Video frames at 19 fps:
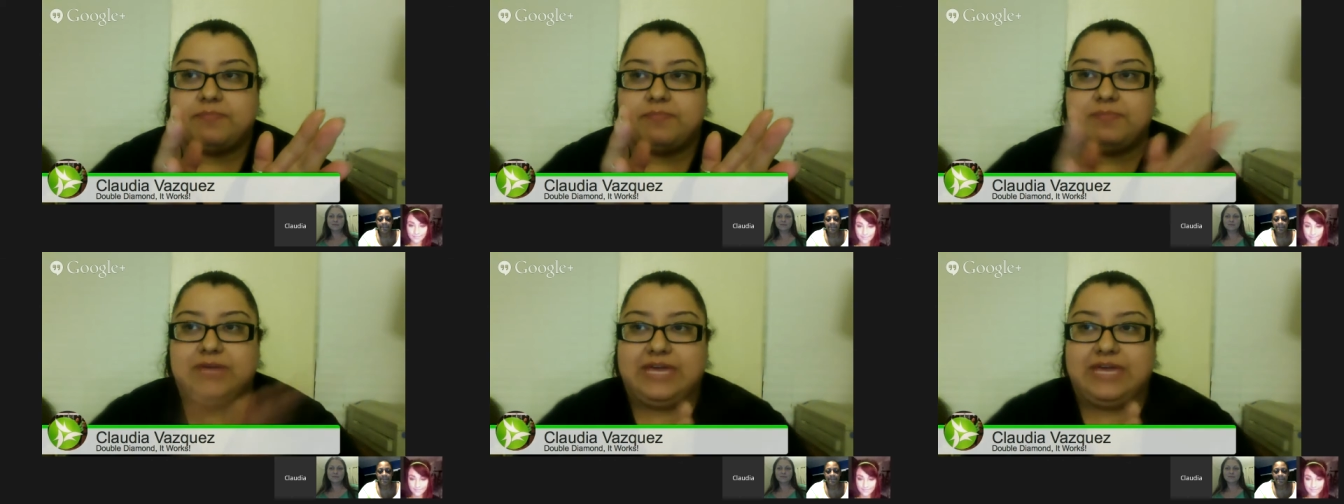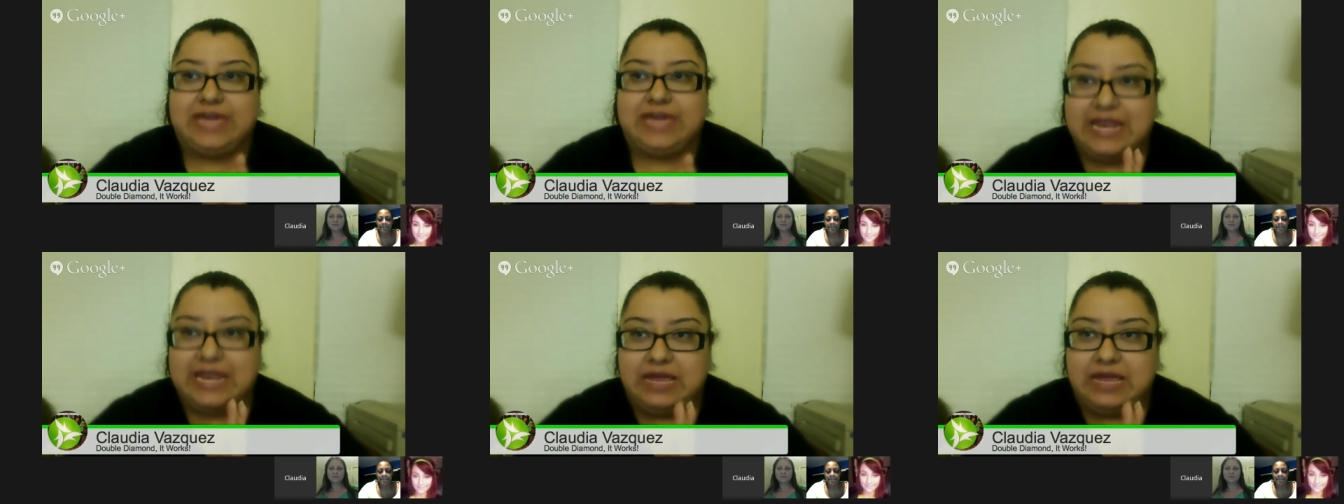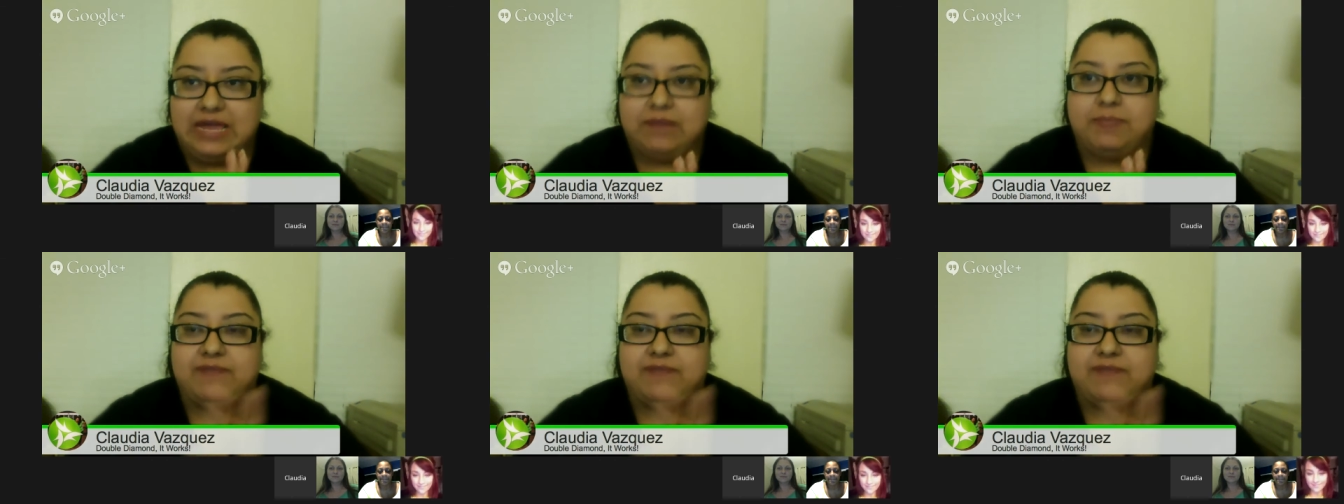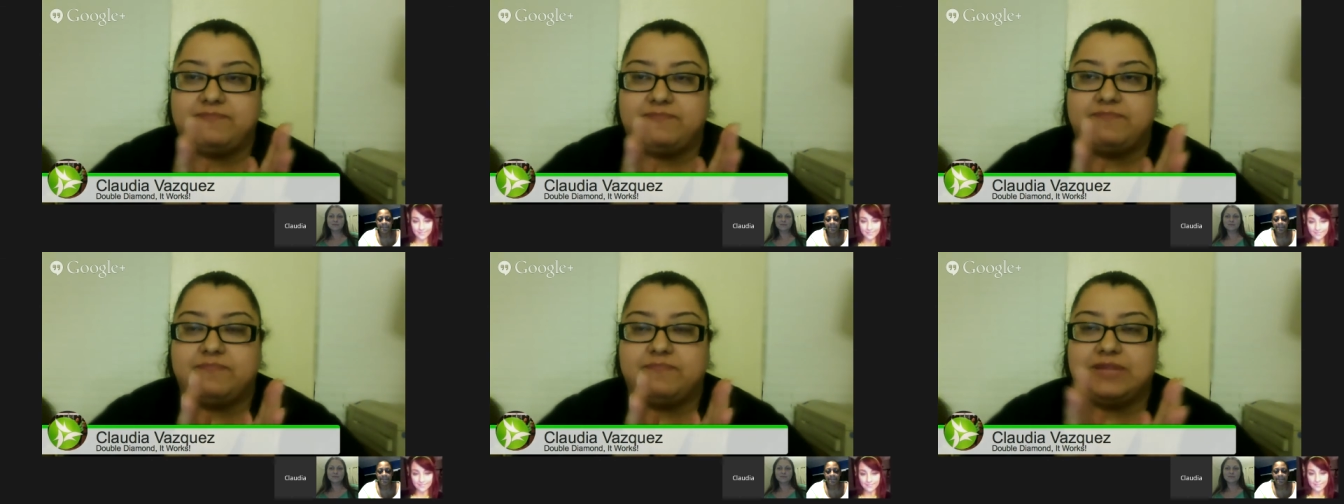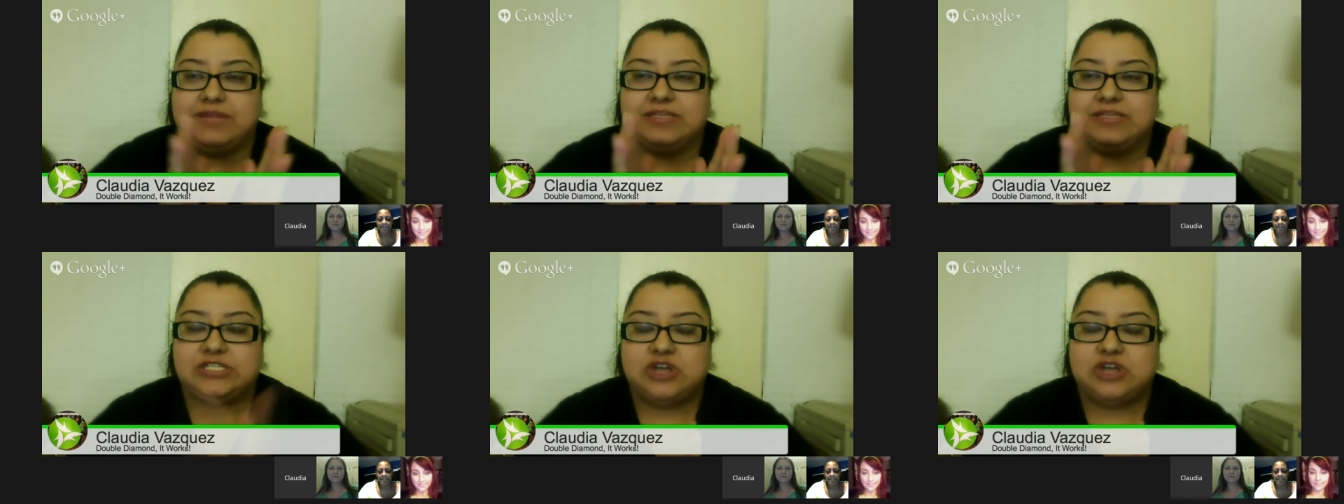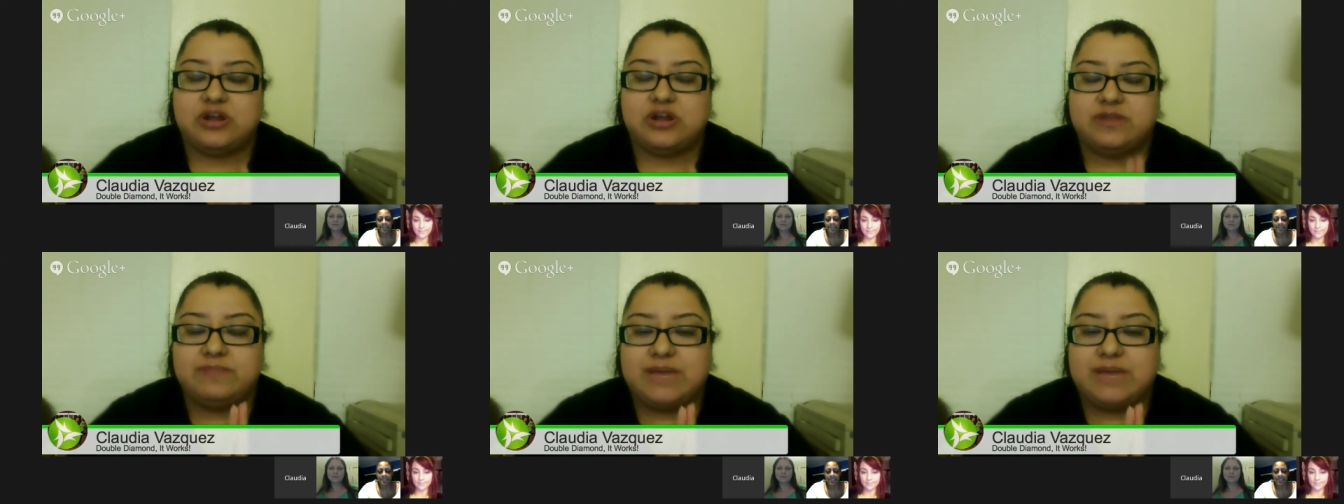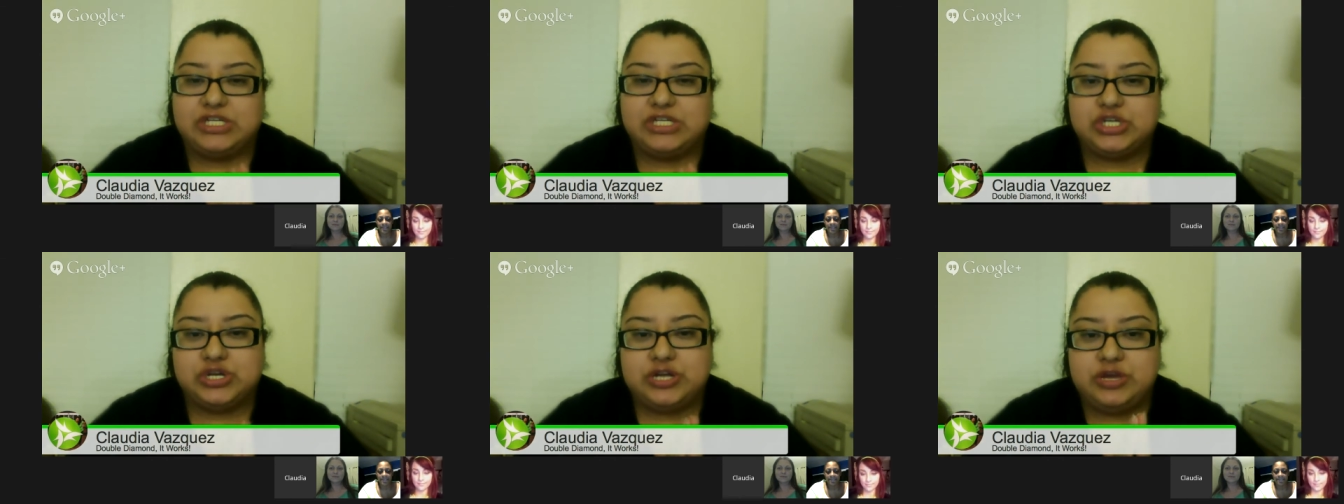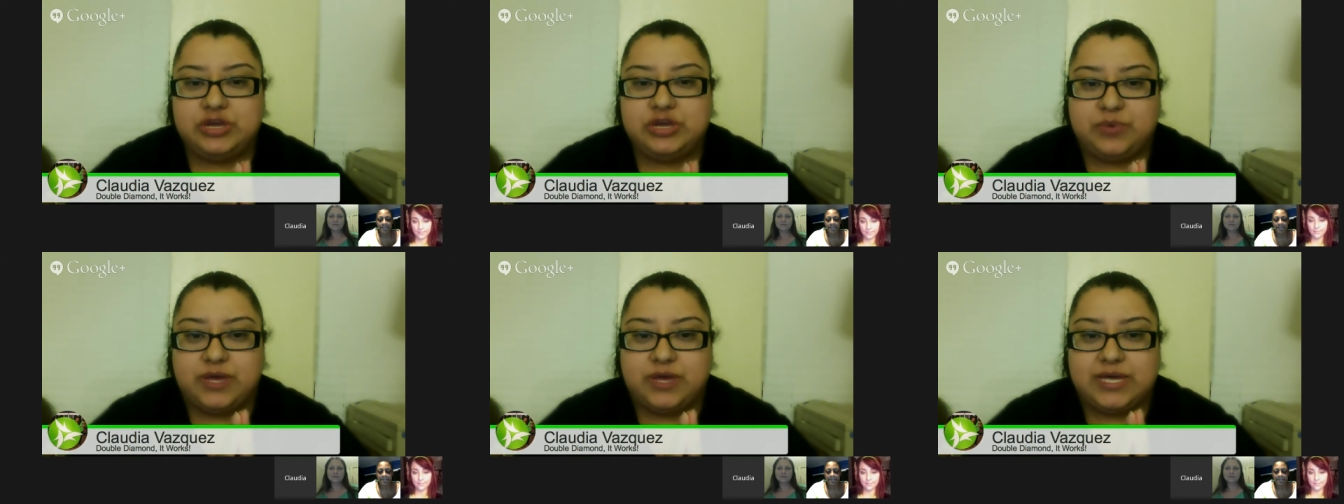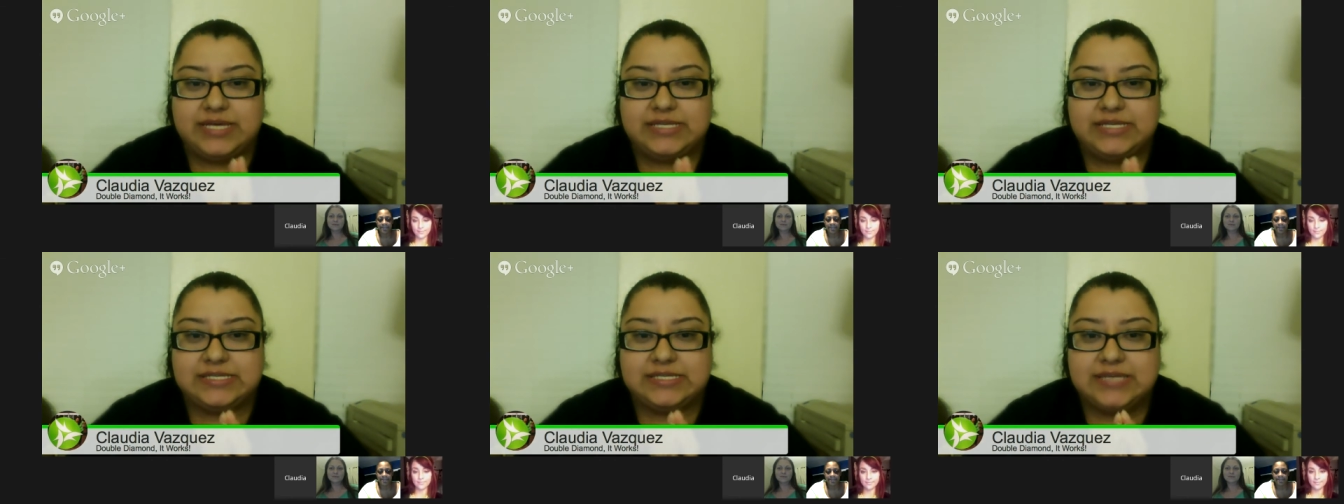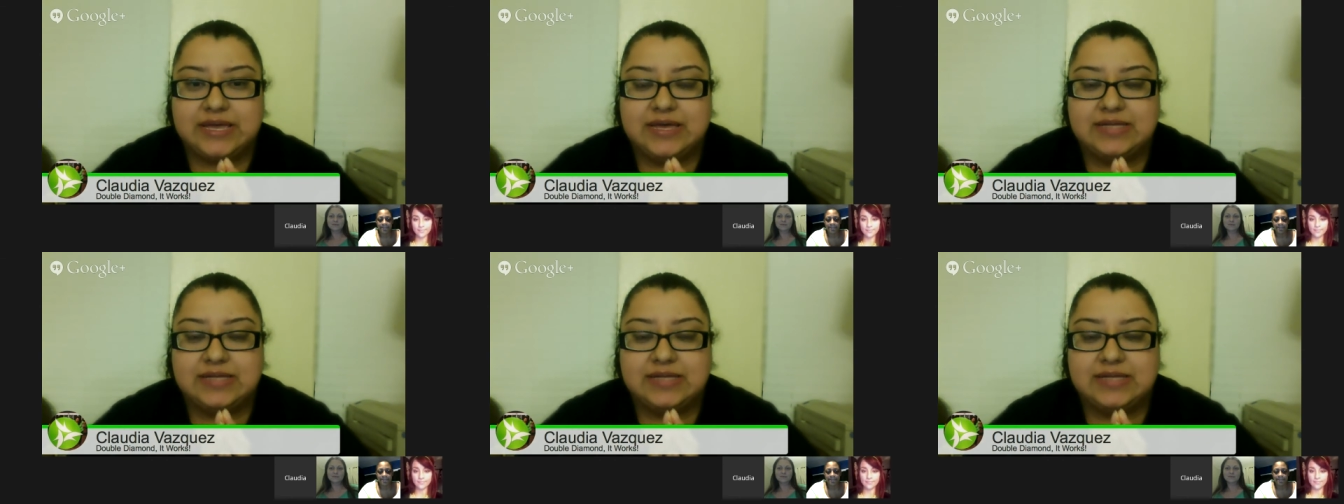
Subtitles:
beginning, the start of my journey was